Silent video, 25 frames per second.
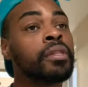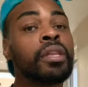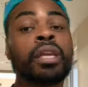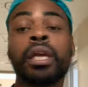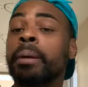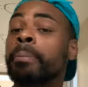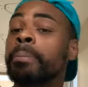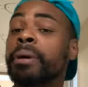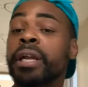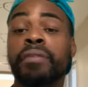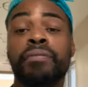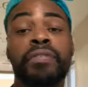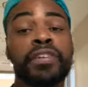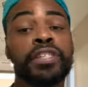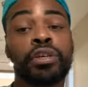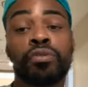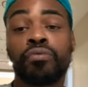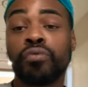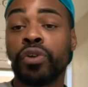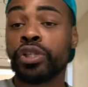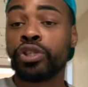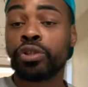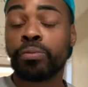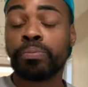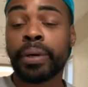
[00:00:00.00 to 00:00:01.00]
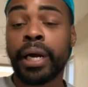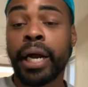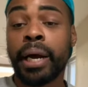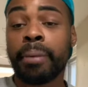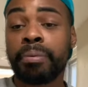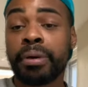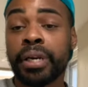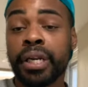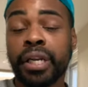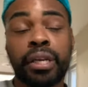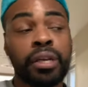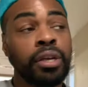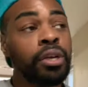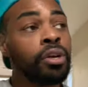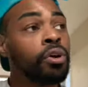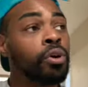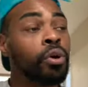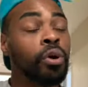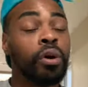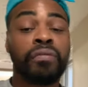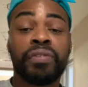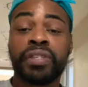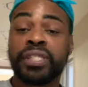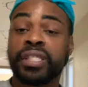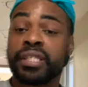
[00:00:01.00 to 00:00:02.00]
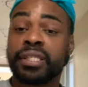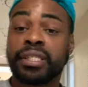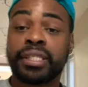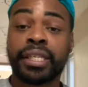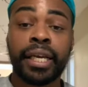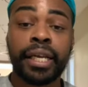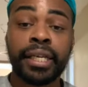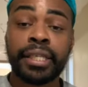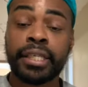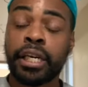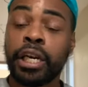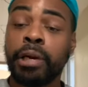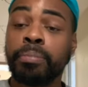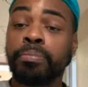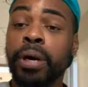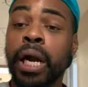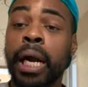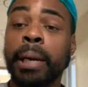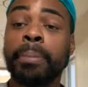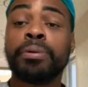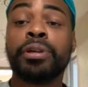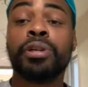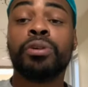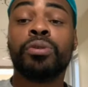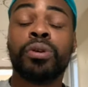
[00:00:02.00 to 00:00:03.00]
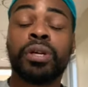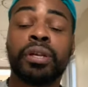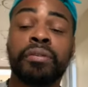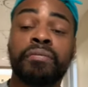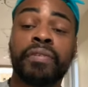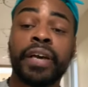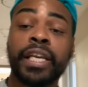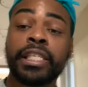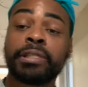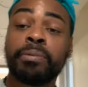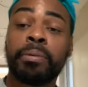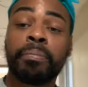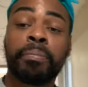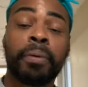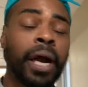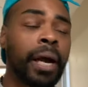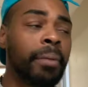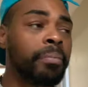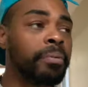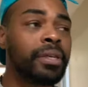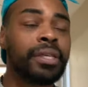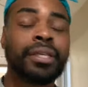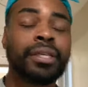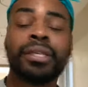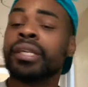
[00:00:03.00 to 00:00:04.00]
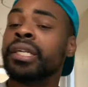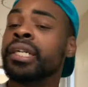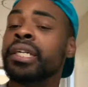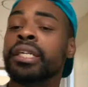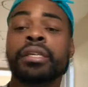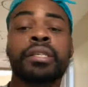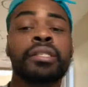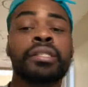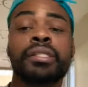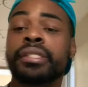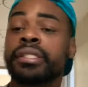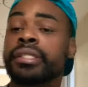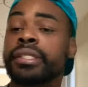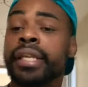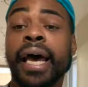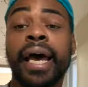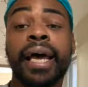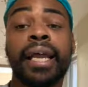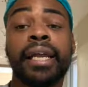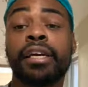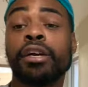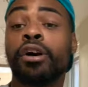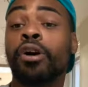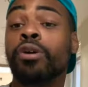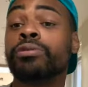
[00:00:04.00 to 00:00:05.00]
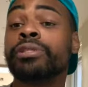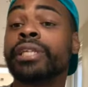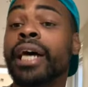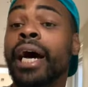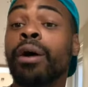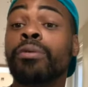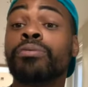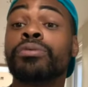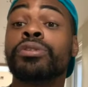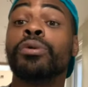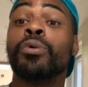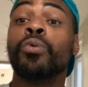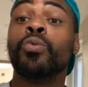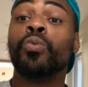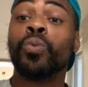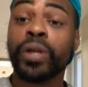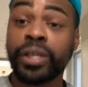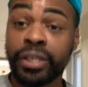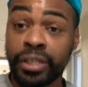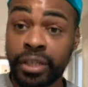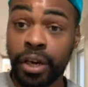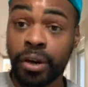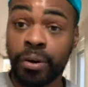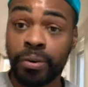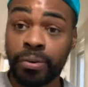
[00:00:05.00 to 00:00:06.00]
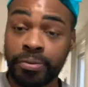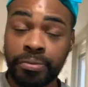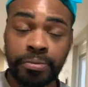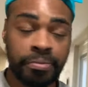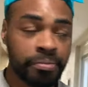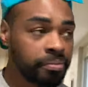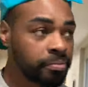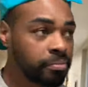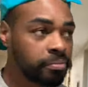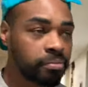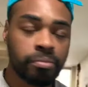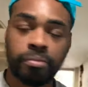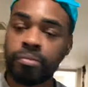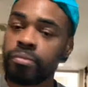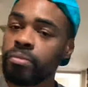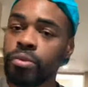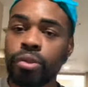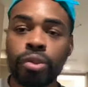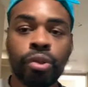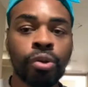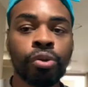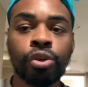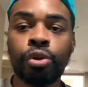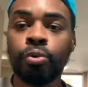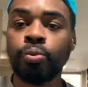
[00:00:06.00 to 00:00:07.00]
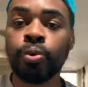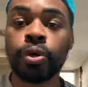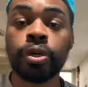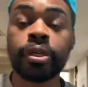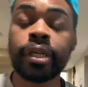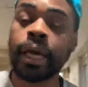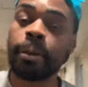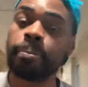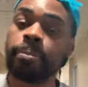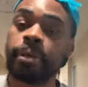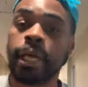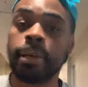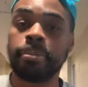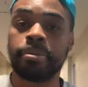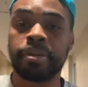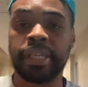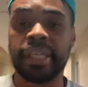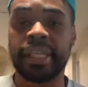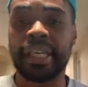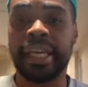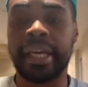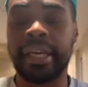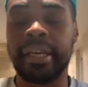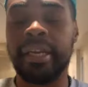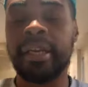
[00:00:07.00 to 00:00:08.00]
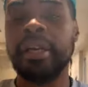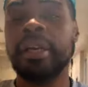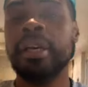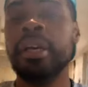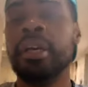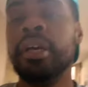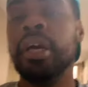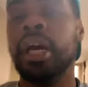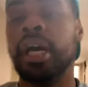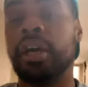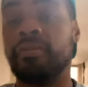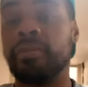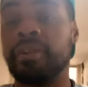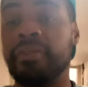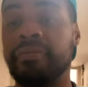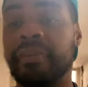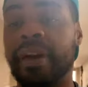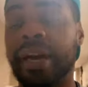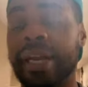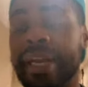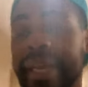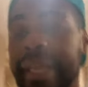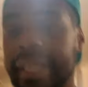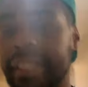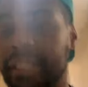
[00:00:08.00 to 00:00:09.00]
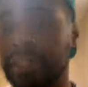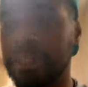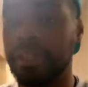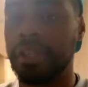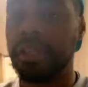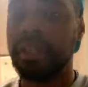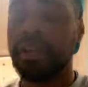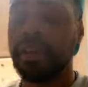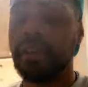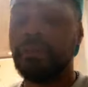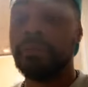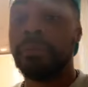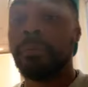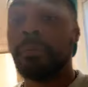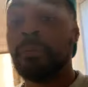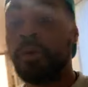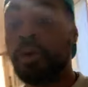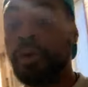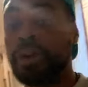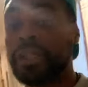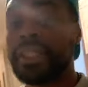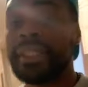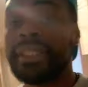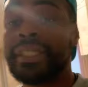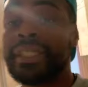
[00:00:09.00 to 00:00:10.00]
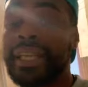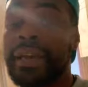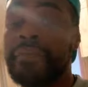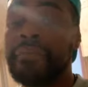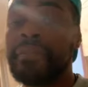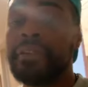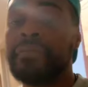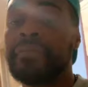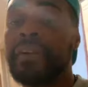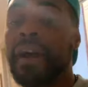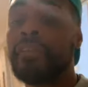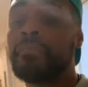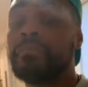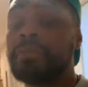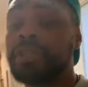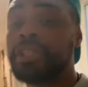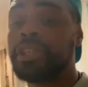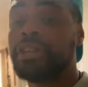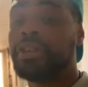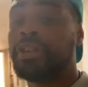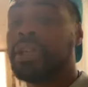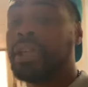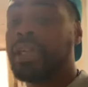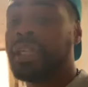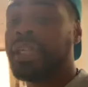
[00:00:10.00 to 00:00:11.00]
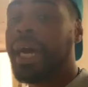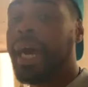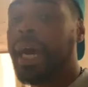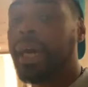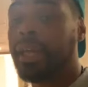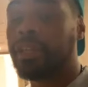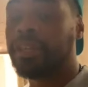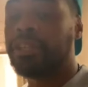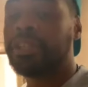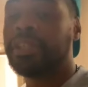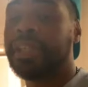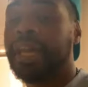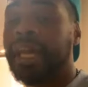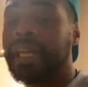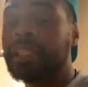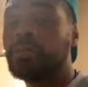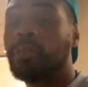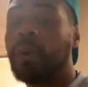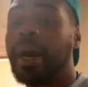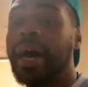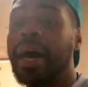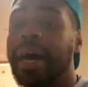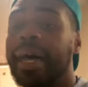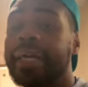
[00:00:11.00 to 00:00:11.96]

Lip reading: But if it's a rental property, or if it's a secondary property or an investment property, that goes out the window. You will not be able to get a refinance for more than 75% on the dollar. So that's why I